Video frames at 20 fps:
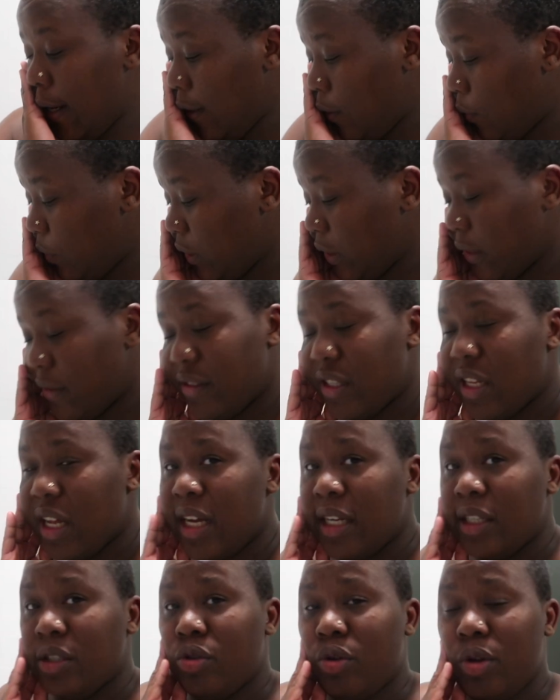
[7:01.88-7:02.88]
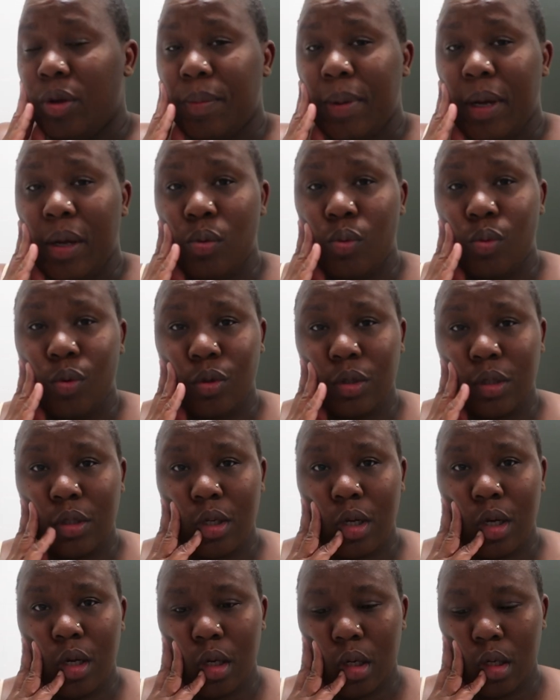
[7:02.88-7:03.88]
I wish I started doing my
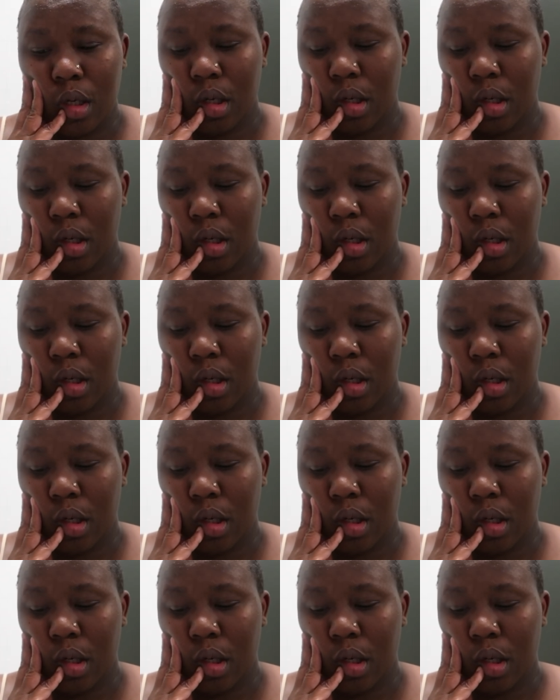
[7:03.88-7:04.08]
water